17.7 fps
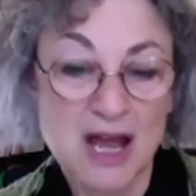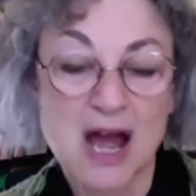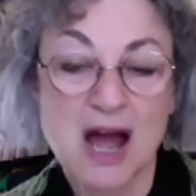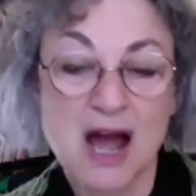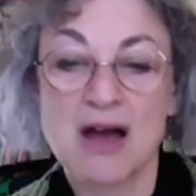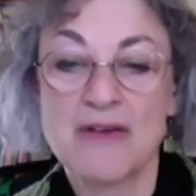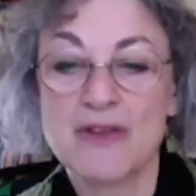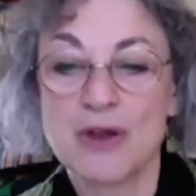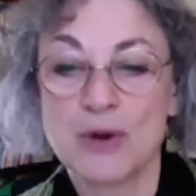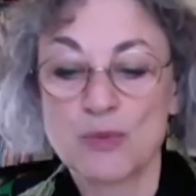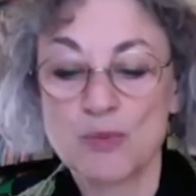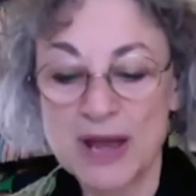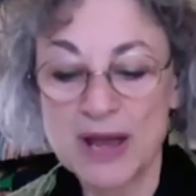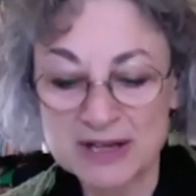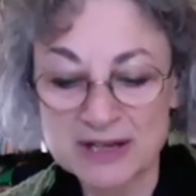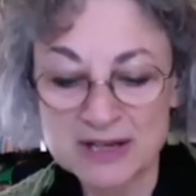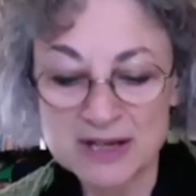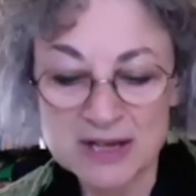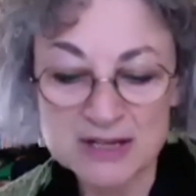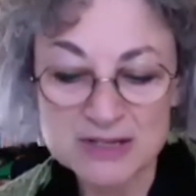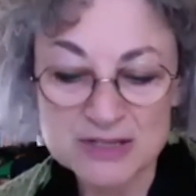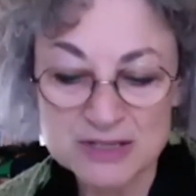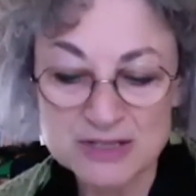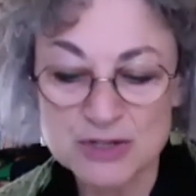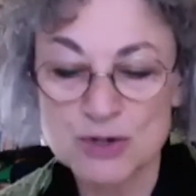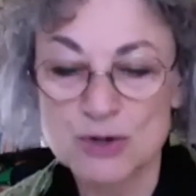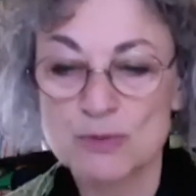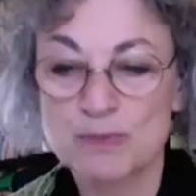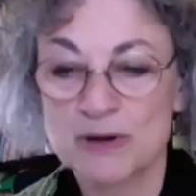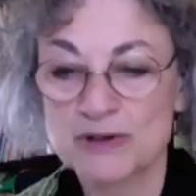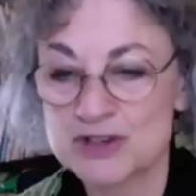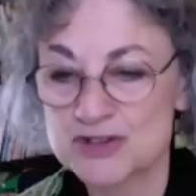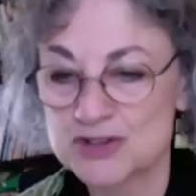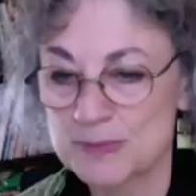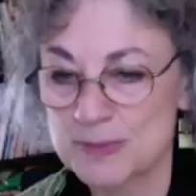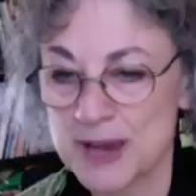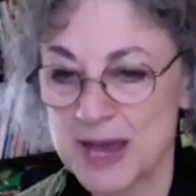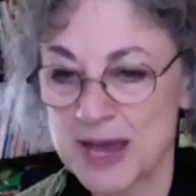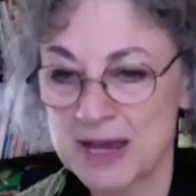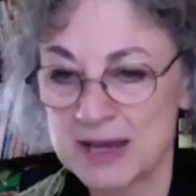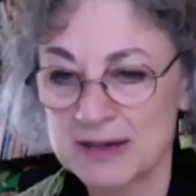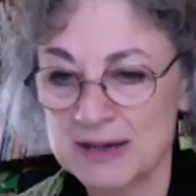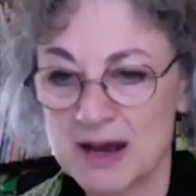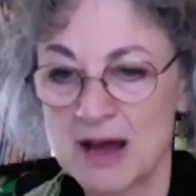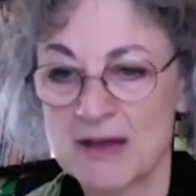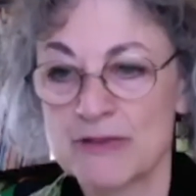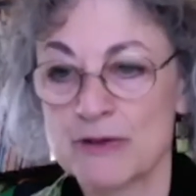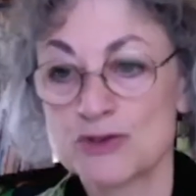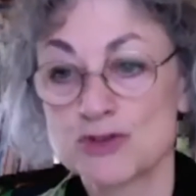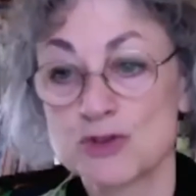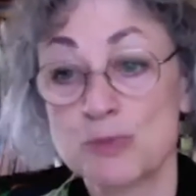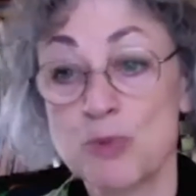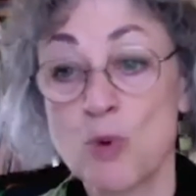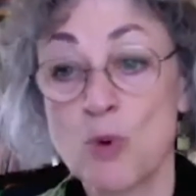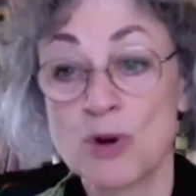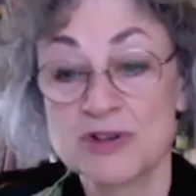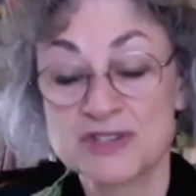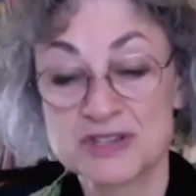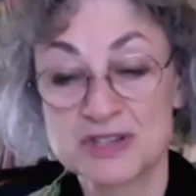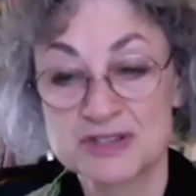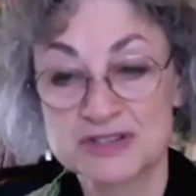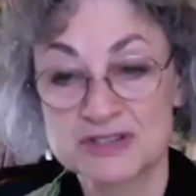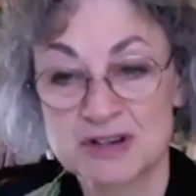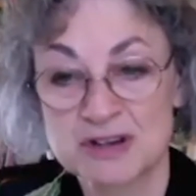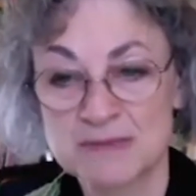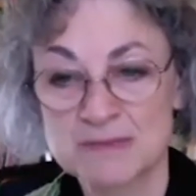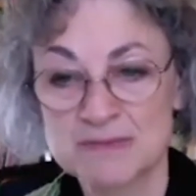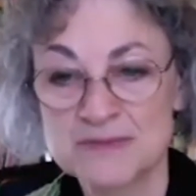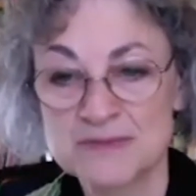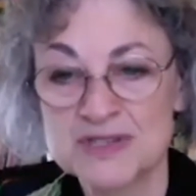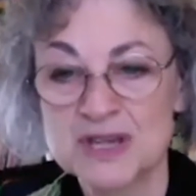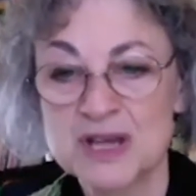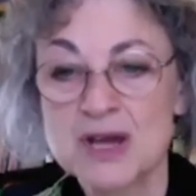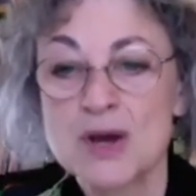on their readiness to participate, on their support systems.